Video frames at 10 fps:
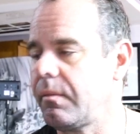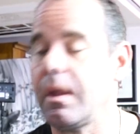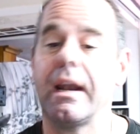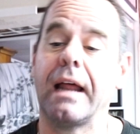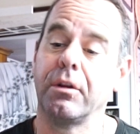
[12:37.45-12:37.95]

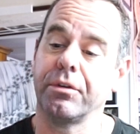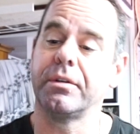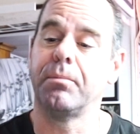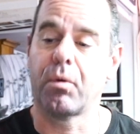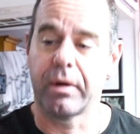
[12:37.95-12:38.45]
And I learned
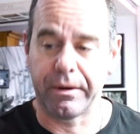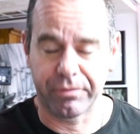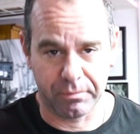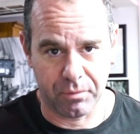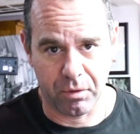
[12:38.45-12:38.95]
Tabori
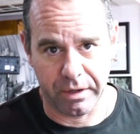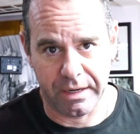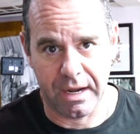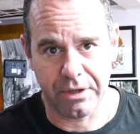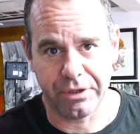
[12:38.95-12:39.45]
from
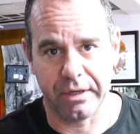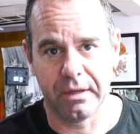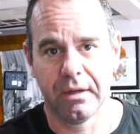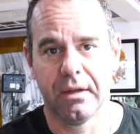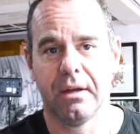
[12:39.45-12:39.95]
Horikashi.
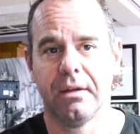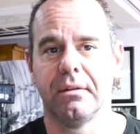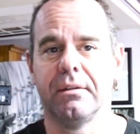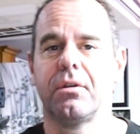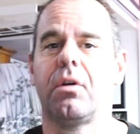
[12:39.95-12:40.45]

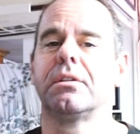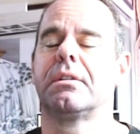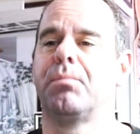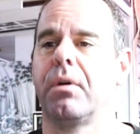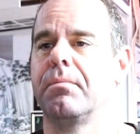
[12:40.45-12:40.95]
So this all
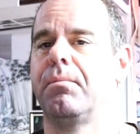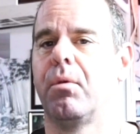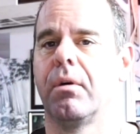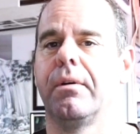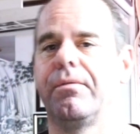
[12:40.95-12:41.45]
sprung
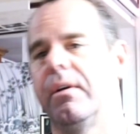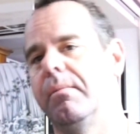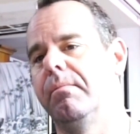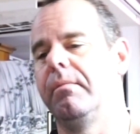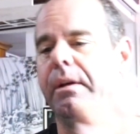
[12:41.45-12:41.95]

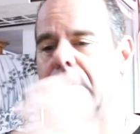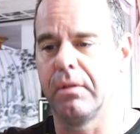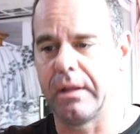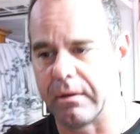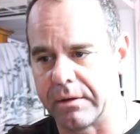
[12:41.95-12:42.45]
from
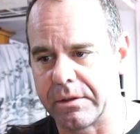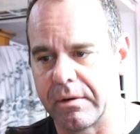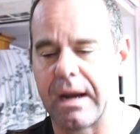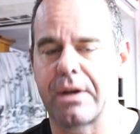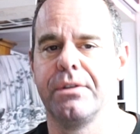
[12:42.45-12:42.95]
earlier
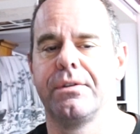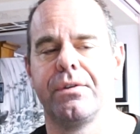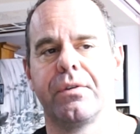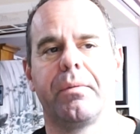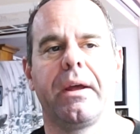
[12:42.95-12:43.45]
interactions
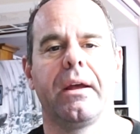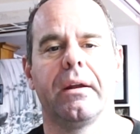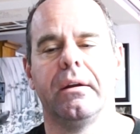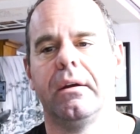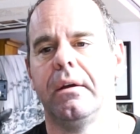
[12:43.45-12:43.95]
in Japan.